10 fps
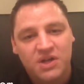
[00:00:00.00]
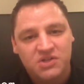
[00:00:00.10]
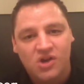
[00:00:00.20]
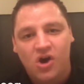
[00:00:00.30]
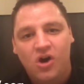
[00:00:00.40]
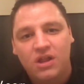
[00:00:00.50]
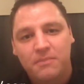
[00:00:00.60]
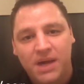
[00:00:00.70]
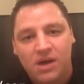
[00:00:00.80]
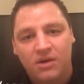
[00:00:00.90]
is all
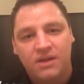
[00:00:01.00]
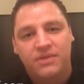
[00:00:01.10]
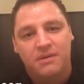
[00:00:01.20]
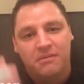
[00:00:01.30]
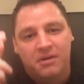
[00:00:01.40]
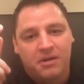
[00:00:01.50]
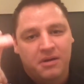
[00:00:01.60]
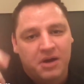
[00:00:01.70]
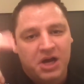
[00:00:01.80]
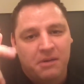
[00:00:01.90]
about the
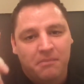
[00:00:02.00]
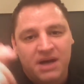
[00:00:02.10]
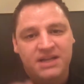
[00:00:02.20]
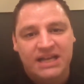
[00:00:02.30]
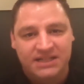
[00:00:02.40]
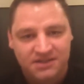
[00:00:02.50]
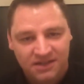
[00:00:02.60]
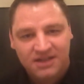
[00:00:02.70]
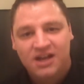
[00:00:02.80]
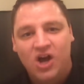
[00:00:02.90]
monthlies,
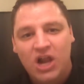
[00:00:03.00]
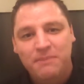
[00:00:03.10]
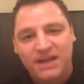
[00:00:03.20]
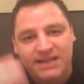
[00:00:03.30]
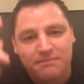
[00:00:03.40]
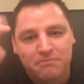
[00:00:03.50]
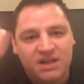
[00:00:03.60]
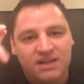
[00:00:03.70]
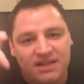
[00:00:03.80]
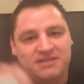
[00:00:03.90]
all about the
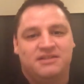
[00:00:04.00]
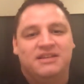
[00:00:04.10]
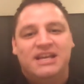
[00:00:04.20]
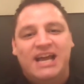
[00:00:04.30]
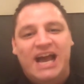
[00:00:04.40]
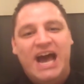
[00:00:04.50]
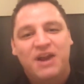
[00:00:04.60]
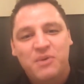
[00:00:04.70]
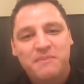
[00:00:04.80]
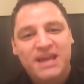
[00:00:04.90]
monthlies. How
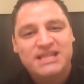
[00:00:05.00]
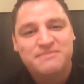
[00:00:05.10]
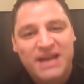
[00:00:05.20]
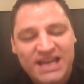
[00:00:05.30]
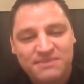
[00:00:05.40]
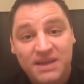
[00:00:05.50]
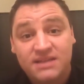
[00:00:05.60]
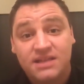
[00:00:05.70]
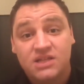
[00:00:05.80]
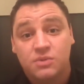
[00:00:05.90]
do we make the math make
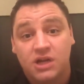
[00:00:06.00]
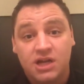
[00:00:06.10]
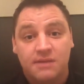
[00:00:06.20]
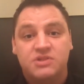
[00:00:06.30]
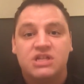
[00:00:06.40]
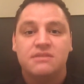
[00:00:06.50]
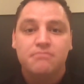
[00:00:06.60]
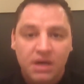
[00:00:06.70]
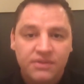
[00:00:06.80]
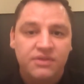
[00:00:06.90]
sense when it comes to the
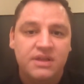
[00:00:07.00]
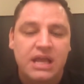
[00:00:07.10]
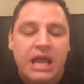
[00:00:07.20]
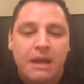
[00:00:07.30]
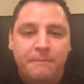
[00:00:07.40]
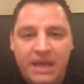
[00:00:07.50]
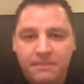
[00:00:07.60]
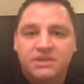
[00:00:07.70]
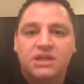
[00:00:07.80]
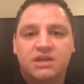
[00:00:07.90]
monthly
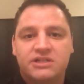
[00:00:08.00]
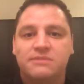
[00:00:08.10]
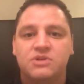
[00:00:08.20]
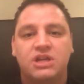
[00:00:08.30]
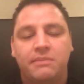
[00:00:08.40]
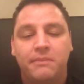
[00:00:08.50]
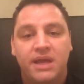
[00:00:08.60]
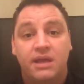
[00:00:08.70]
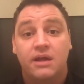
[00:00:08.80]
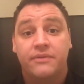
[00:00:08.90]
payment the customer's gonna be
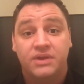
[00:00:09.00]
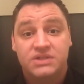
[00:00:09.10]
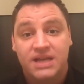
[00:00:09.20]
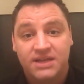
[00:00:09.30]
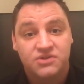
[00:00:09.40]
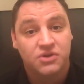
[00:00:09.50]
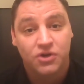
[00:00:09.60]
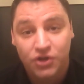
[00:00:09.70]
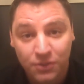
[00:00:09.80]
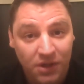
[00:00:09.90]
making on this nicer,
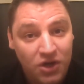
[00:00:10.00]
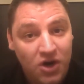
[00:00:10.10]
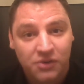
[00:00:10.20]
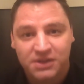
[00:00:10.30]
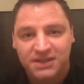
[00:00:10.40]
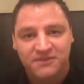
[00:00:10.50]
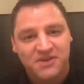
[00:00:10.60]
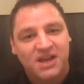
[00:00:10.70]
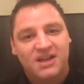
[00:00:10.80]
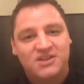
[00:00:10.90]
newer car that they've
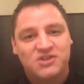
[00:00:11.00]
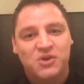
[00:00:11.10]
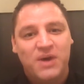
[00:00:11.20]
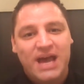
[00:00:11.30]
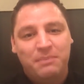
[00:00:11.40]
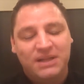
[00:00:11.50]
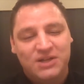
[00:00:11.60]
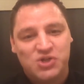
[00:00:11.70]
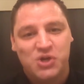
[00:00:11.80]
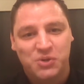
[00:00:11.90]
so happily
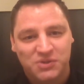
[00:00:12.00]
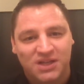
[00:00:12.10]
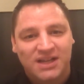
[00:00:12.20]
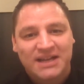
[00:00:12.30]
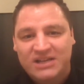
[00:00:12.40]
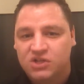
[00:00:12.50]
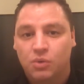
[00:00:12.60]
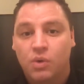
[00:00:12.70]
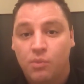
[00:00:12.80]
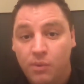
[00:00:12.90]
chose? So
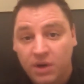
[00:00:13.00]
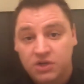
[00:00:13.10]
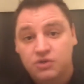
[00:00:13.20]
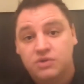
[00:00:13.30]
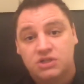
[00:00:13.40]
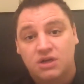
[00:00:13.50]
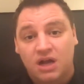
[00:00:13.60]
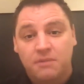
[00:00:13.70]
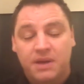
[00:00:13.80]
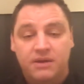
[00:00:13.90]
what we wanna do is
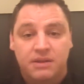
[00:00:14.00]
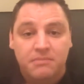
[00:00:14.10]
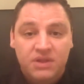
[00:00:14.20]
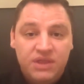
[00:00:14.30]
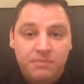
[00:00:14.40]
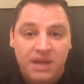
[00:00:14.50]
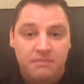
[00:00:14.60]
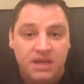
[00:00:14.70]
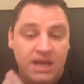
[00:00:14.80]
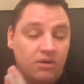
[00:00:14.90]
talk about the monthly
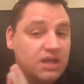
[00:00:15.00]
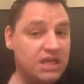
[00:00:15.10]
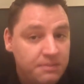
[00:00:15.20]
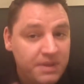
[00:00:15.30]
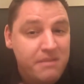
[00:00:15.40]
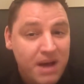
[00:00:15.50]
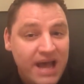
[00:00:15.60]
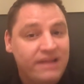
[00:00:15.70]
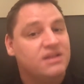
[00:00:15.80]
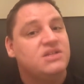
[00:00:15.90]
payment. Now keep in
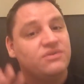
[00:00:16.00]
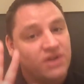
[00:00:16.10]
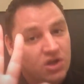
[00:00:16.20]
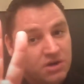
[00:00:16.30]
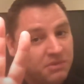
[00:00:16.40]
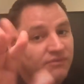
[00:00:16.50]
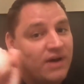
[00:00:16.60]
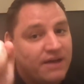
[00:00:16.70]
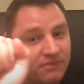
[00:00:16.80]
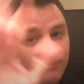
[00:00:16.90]
mind, this is video number
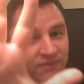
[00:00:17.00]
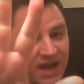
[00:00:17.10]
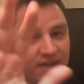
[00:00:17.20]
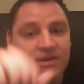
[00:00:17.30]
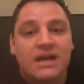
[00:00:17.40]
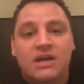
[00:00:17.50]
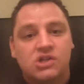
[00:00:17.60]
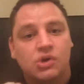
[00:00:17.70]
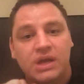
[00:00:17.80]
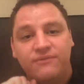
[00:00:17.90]
5 of 5.
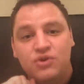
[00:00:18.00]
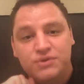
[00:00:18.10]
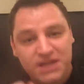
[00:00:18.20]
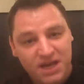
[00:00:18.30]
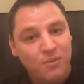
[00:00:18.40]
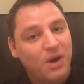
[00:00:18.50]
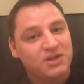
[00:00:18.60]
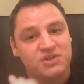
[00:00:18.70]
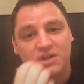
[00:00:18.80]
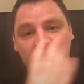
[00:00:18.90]
So if you didn't
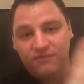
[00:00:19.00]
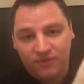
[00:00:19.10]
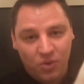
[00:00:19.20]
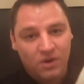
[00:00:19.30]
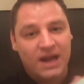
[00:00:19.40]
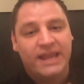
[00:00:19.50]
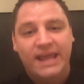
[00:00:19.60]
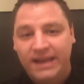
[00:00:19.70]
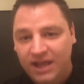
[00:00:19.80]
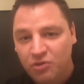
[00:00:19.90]
watch the other 4, I
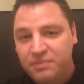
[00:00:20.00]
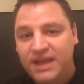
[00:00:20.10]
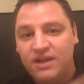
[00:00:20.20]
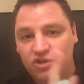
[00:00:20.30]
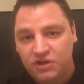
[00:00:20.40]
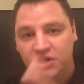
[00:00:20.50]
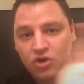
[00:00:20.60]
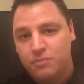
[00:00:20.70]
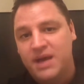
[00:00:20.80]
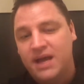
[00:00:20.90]
can't help that. You need to
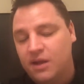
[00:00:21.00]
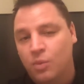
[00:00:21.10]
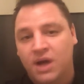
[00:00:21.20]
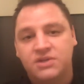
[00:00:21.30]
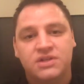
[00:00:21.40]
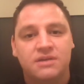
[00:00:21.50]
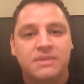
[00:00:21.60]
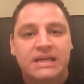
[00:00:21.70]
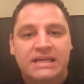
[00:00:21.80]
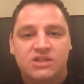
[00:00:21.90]
go back and watch them.
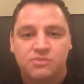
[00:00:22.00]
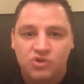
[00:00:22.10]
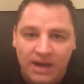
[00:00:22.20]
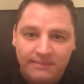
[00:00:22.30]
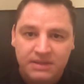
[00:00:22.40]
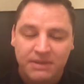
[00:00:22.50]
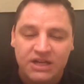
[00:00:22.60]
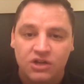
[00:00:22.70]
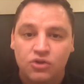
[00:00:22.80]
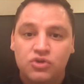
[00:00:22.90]
Subscribe to my
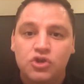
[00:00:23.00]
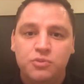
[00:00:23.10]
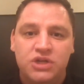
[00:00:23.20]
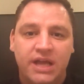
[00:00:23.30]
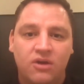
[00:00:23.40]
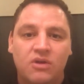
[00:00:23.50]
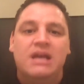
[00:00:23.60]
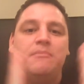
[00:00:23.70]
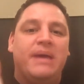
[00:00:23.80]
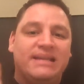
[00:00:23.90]
YouTube channel.
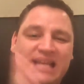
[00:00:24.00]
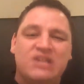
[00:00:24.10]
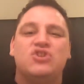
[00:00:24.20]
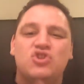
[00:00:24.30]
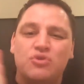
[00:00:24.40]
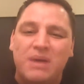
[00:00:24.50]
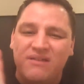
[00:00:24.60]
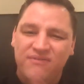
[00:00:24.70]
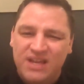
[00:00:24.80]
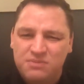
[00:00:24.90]
Pay attention to my
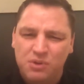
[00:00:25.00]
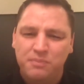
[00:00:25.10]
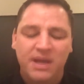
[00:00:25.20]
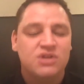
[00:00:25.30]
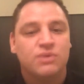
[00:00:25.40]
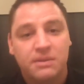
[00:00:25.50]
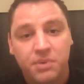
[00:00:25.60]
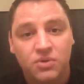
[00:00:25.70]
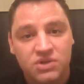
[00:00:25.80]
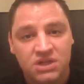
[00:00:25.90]
Facebook page when I
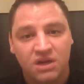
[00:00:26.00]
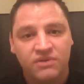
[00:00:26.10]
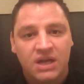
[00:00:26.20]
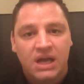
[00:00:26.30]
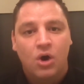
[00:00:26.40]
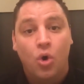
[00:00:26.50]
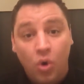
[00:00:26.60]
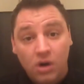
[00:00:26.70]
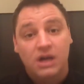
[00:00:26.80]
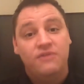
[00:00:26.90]
post stuff.
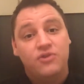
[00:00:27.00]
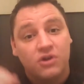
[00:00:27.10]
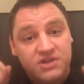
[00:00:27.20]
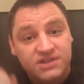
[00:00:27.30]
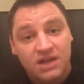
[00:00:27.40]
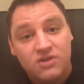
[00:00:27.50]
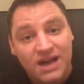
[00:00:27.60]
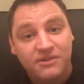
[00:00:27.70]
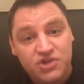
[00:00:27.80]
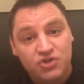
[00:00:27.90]
Or if you're a
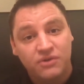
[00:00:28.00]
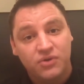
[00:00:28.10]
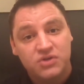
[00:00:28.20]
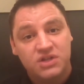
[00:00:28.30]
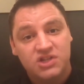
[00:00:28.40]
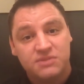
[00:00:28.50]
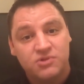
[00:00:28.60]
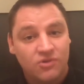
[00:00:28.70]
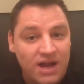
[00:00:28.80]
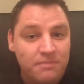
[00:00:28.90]
Sellchology University
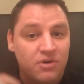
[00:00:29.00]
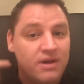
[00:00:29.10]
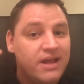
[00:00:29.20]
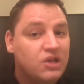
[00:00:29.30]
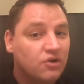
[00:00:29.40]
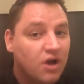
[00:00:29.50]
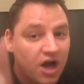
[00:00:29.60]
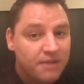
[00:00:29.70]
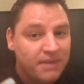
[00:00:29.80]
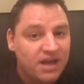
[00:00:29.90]
subscriber and you're
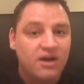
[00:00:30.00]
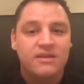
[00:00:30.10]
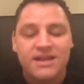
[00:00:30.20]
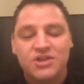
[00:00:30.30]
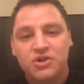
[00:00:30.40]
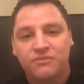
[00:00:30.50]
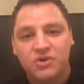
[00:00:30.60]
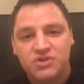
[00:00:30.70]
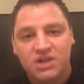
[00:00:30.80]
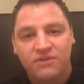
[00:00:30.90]
on my online
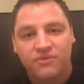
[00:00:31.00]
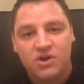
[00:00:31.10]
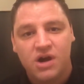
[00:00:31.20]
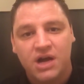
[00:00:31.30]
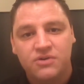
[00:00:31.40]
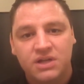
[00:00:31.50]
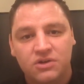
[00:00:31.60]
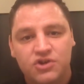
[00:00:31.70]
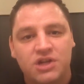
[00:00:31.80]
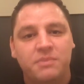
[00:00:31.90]
university for your auto
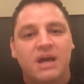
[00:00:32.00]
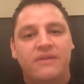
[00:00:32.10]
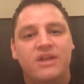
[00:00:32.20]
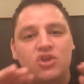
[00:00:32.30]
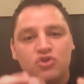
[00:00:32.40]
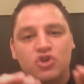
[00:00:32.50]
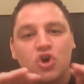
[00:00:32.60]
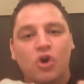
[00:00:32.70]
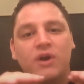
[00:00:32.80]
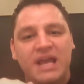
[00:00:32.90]
dealership, then you should
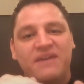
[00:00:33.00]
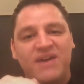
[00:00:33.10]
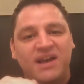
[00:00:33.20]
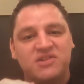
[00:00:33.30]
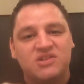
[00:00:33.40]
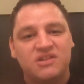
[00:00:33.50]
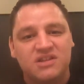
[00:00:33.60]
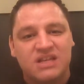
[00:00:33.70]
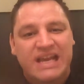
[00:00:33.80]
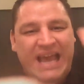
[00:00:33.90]
already have access to this